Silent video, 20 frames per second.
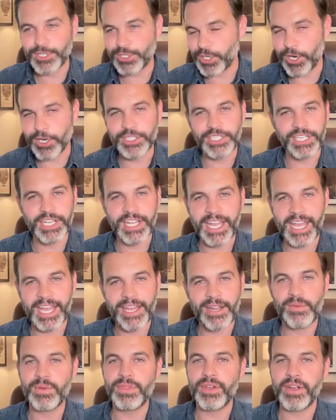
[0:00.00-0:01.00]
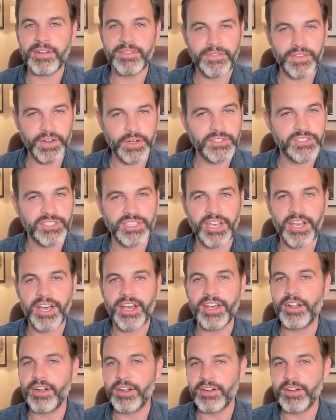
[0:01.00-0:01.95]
Charging ahead with our first thought,